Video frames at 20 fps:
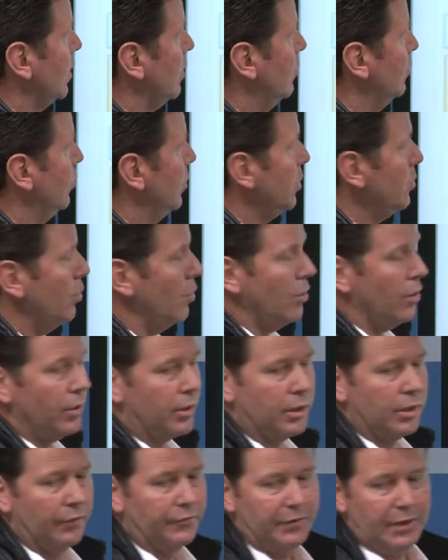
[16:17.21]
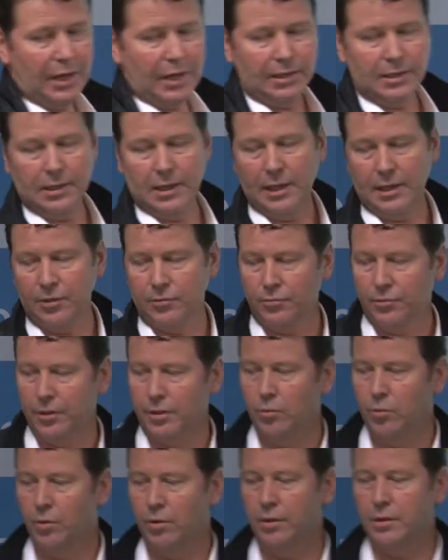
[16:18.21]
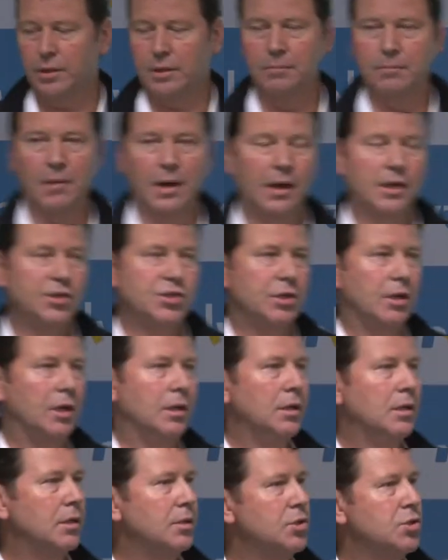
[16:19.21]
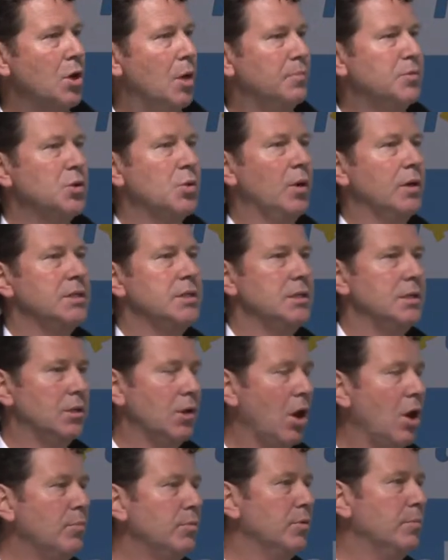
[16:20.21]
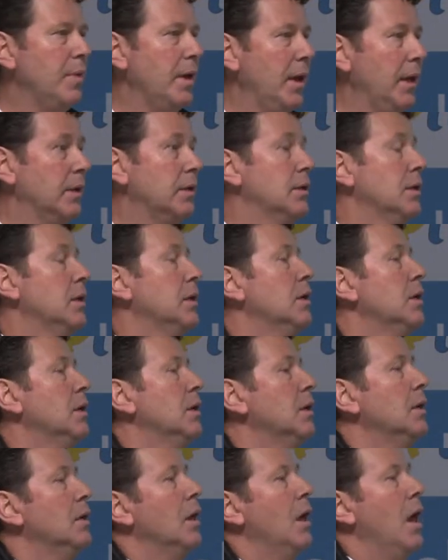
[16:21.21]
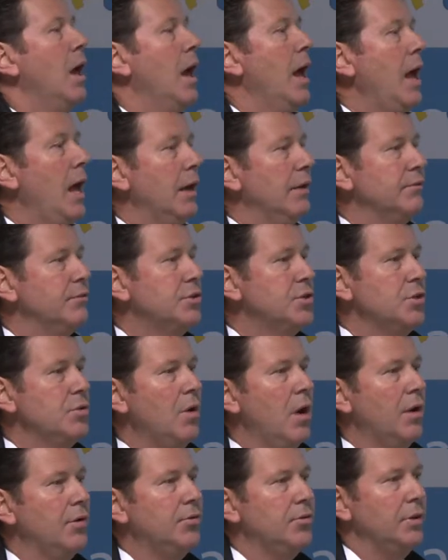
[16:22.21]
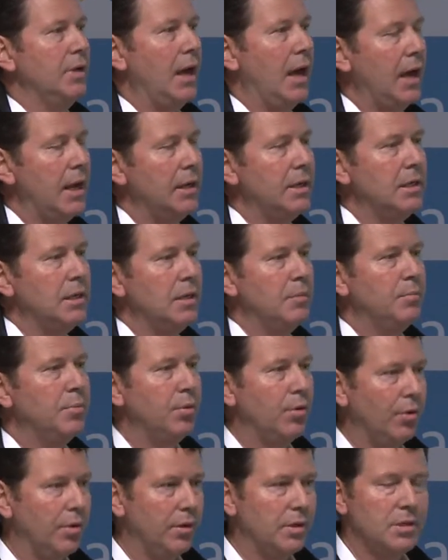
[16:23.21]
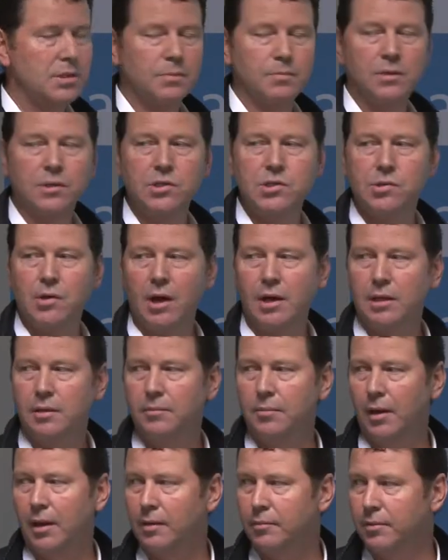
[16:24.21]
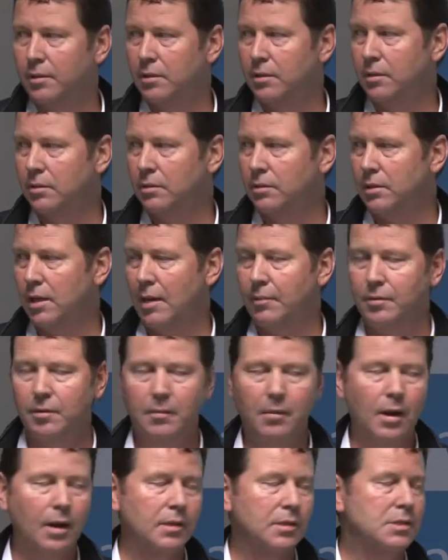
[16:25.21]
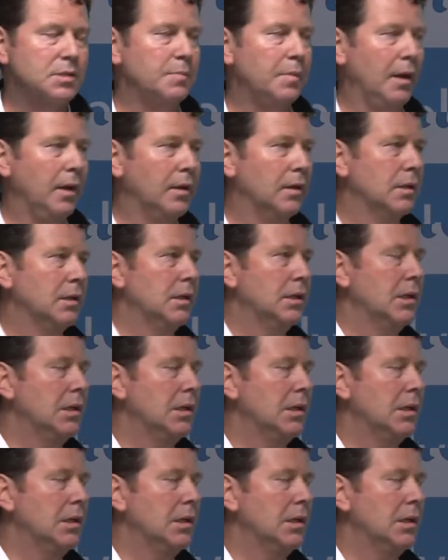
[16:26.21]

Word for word: rework, I've calculated rework at a major top twenty global bank out of two hundred eighty employees, a big trading bank, big capital markets bank.